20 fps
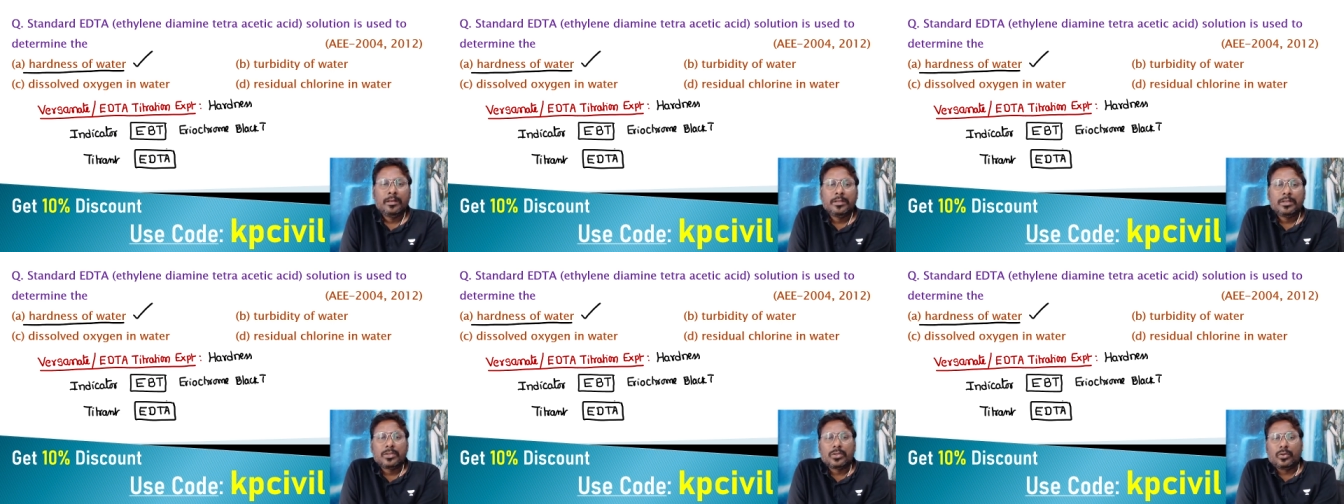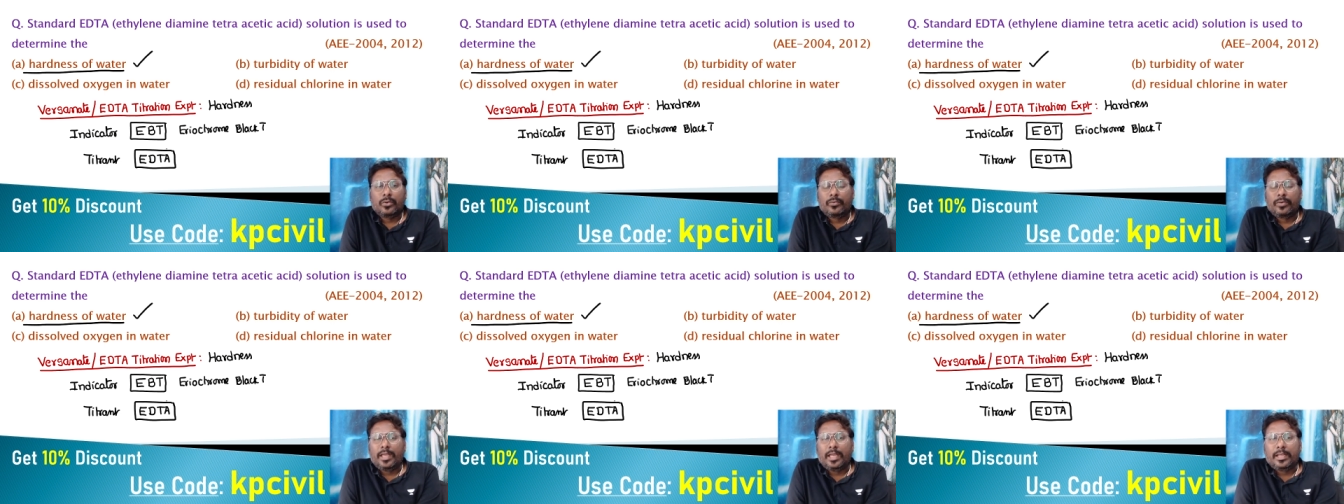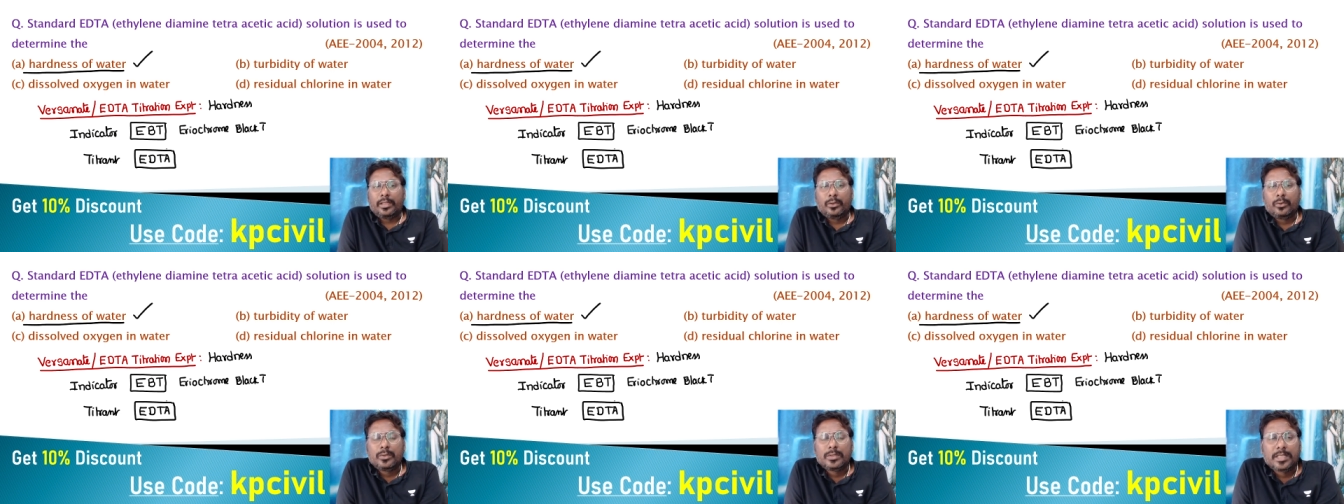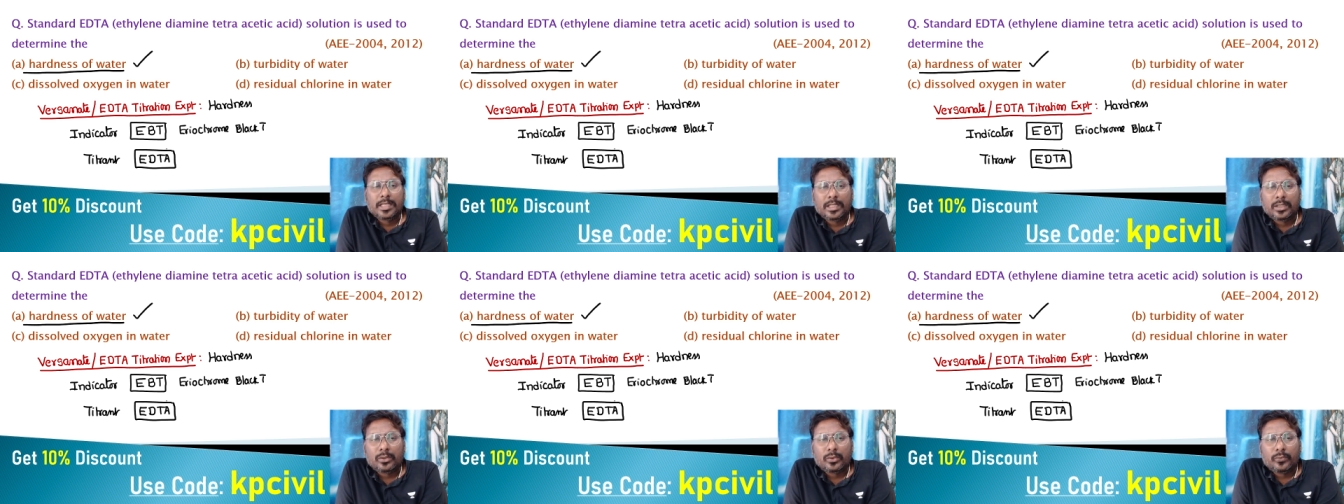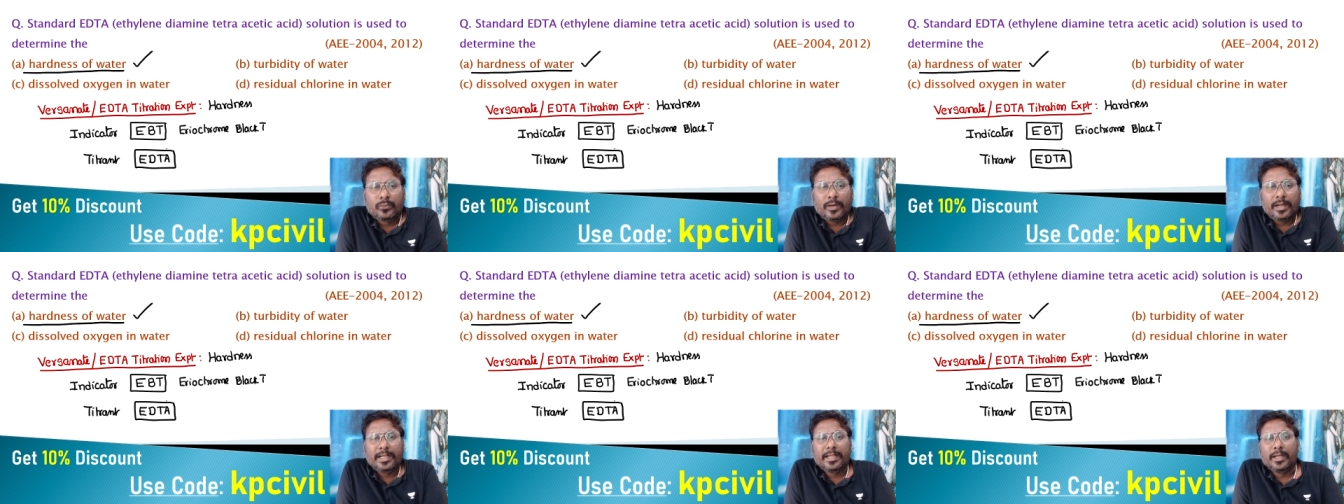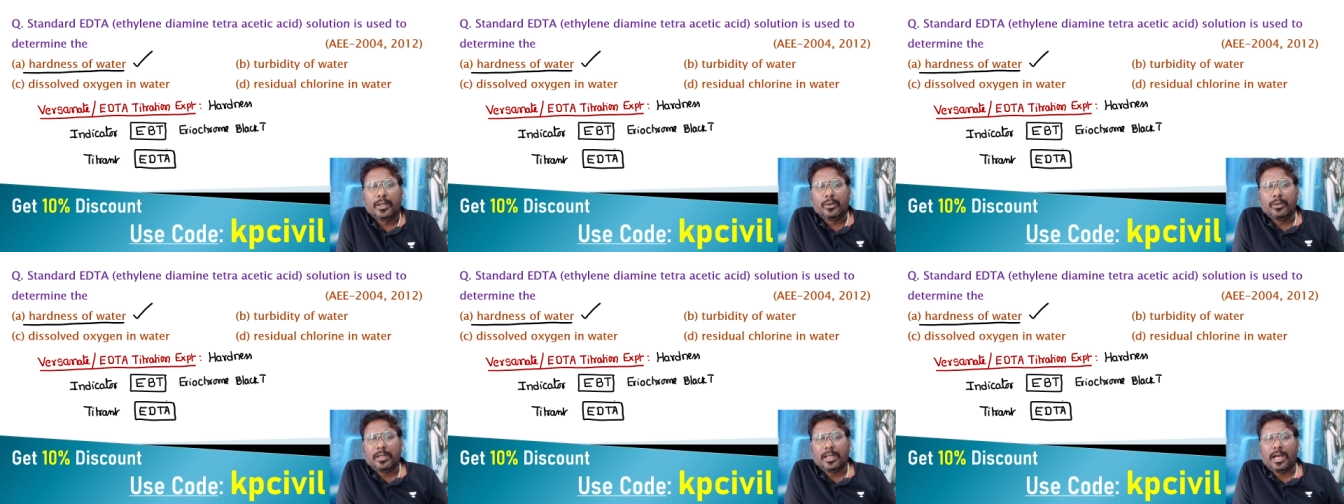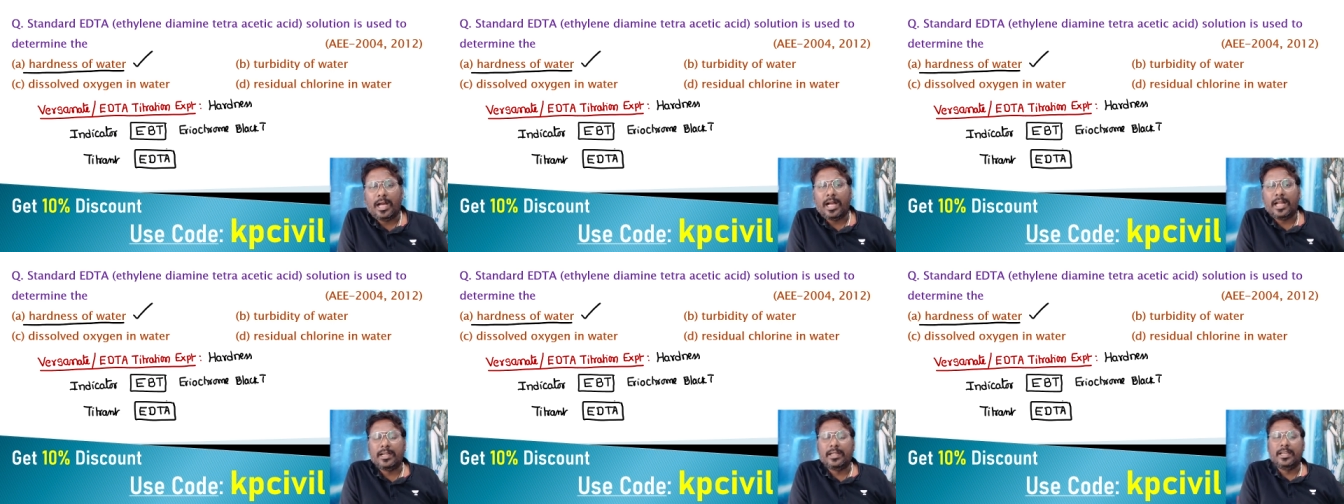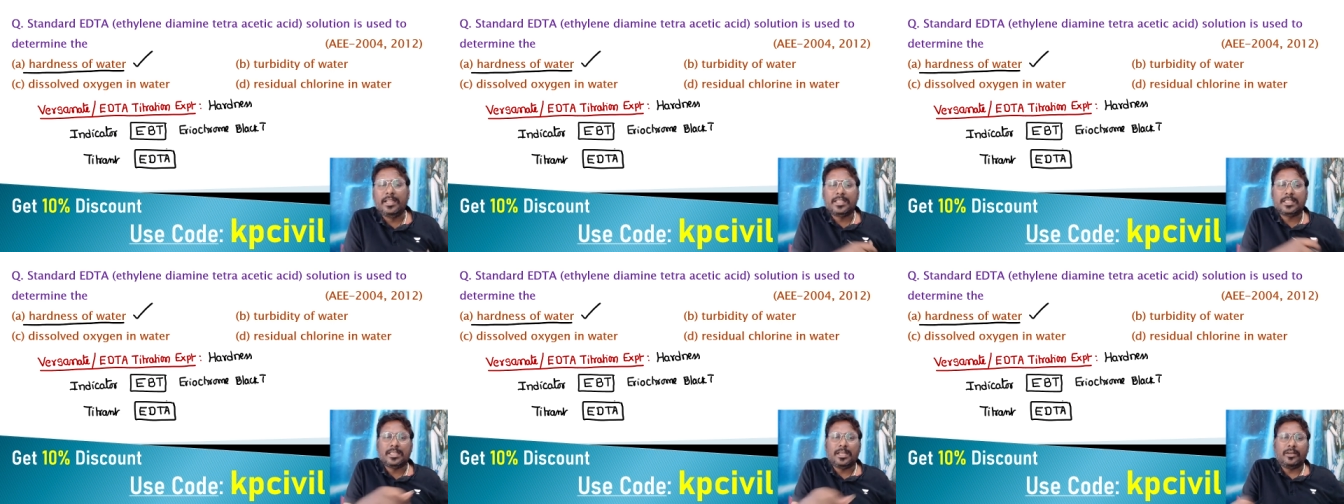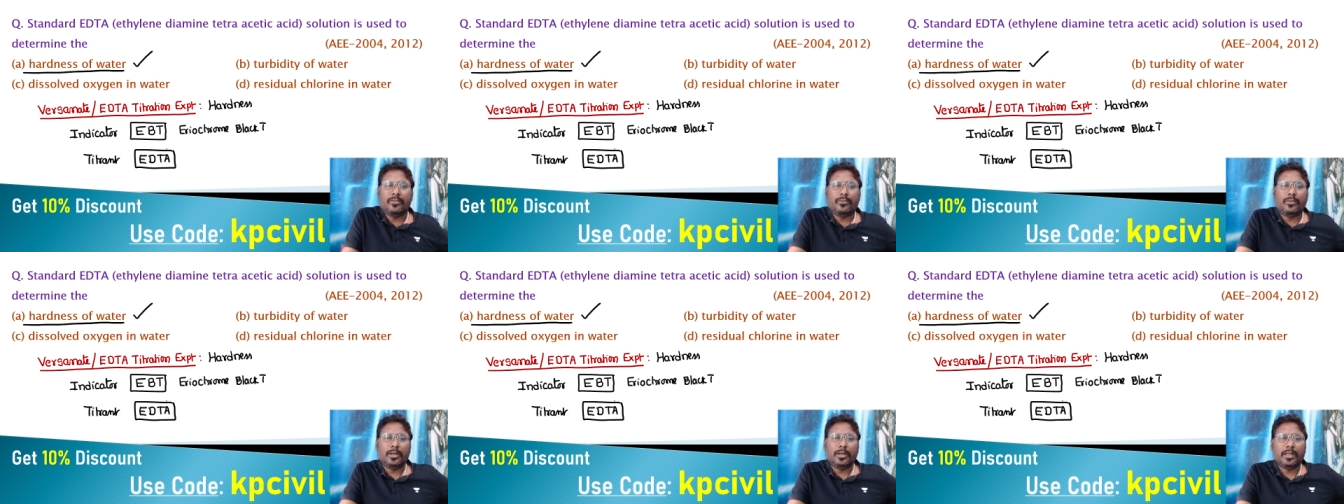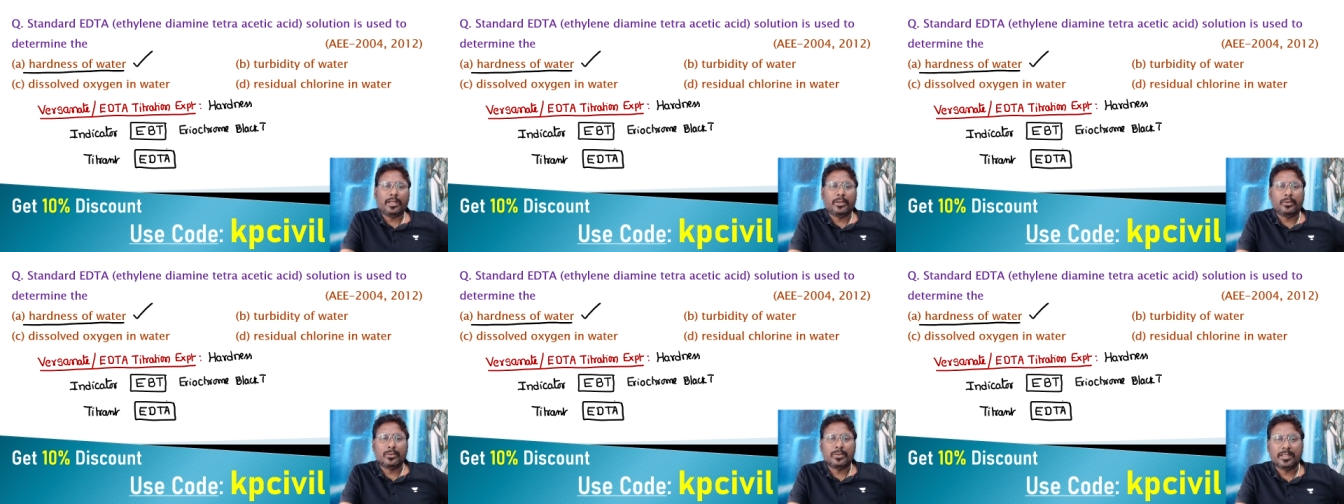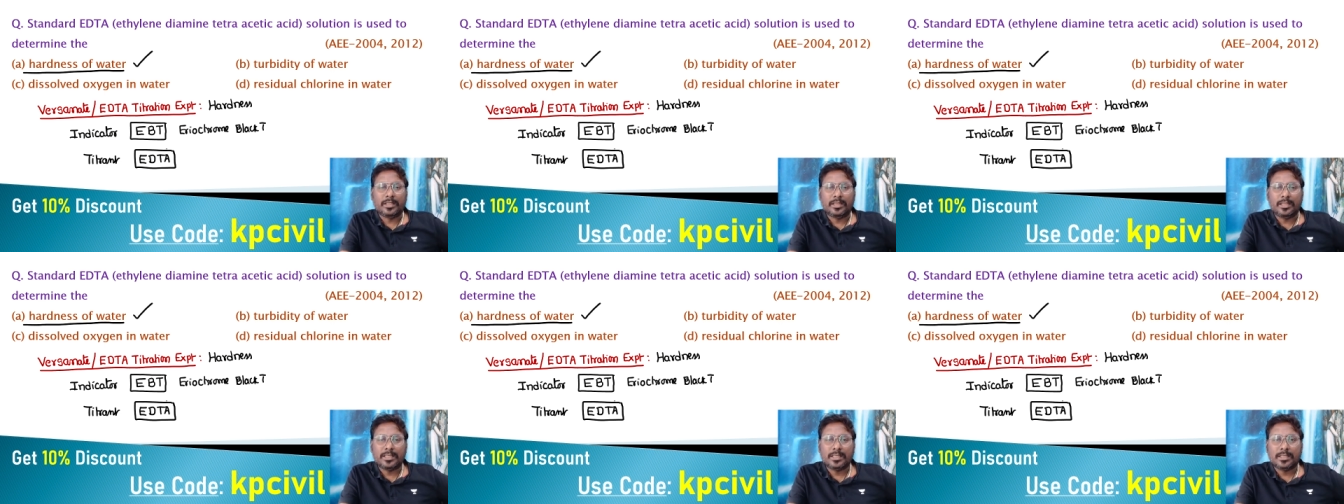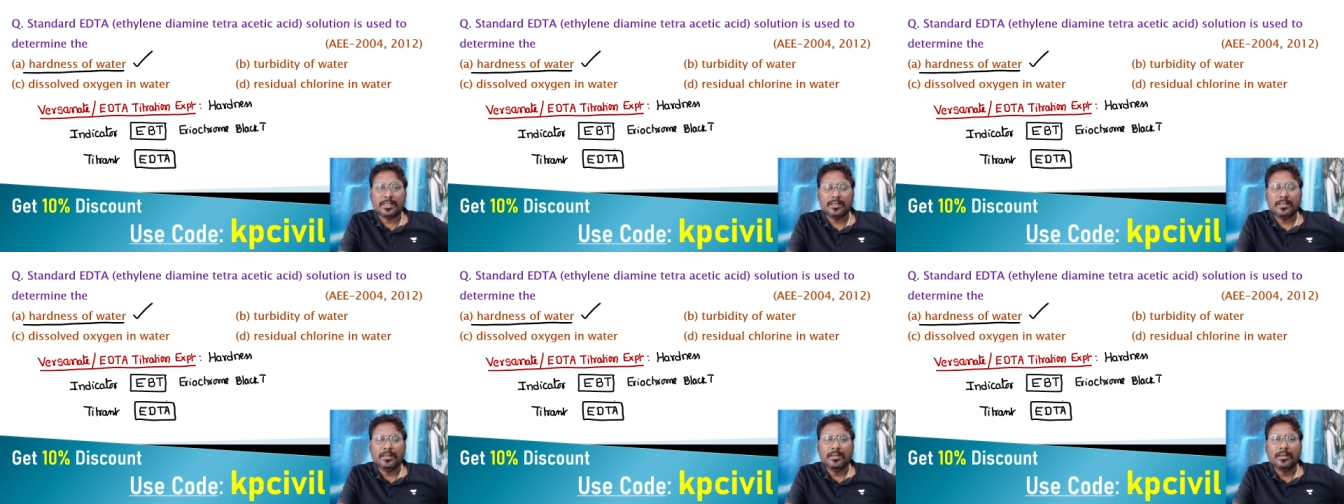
So we are using to find out hardness of water using this.